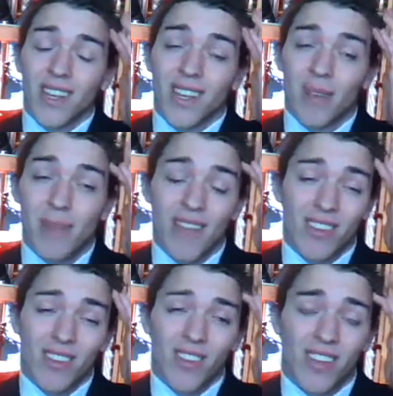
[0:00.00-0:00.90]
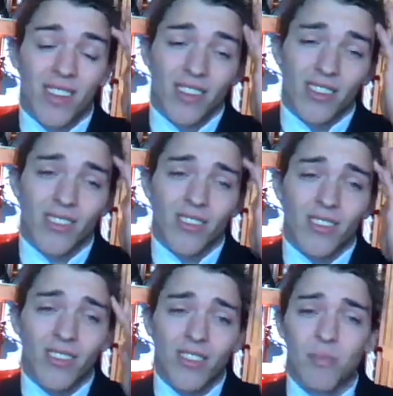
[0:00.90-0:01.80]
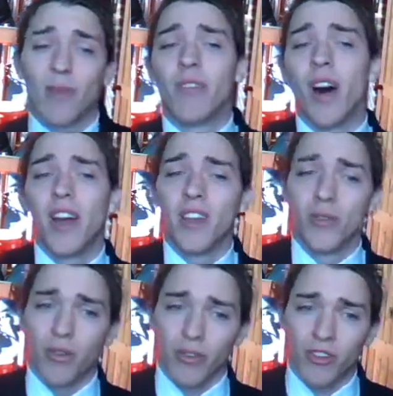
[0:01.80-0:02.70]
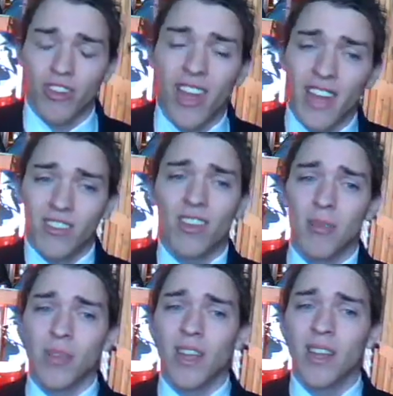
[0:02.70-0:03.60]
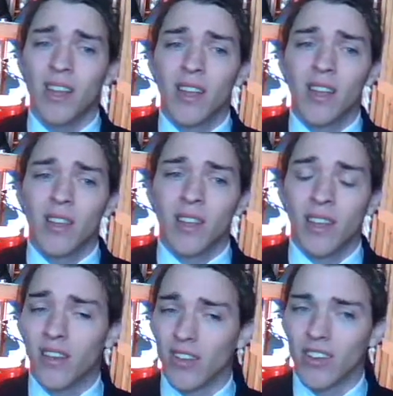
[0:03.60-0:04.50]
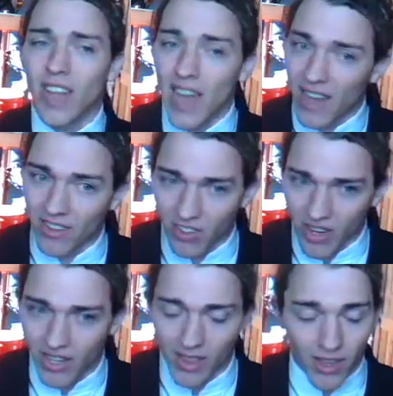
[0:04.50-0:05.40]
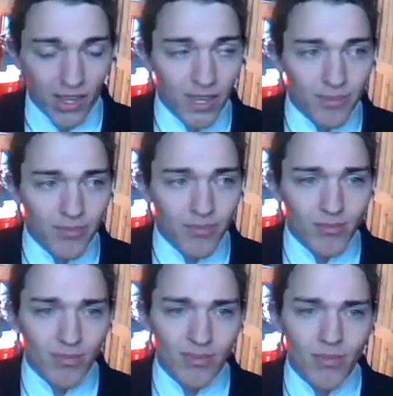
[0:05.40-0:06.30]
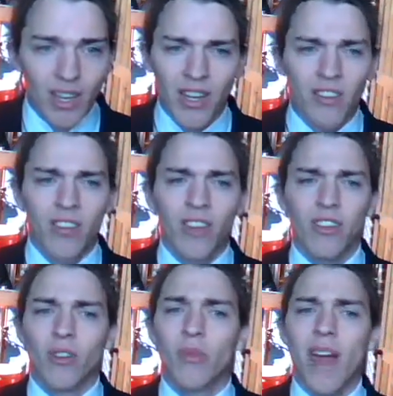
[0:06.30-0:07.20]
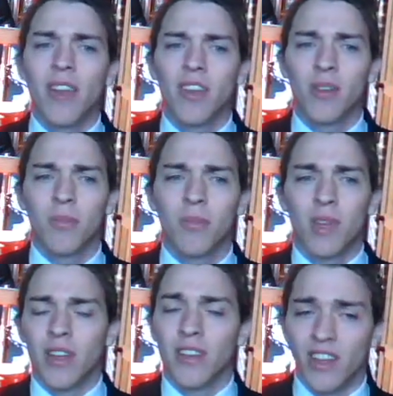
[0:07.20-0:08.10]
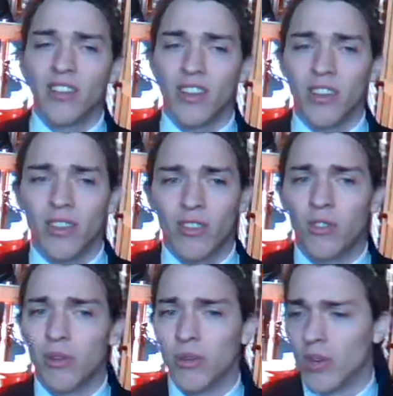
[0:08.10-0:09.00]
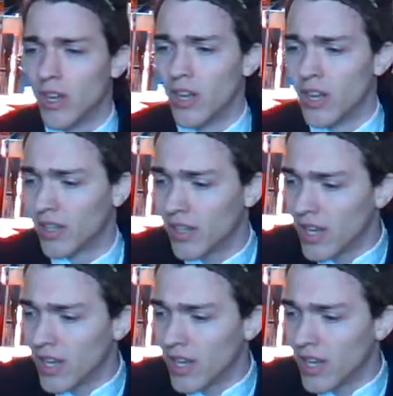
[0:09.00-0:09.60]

it doesn't simplify the universe. It adds something that doesn't answer anything, and it's just a random addition to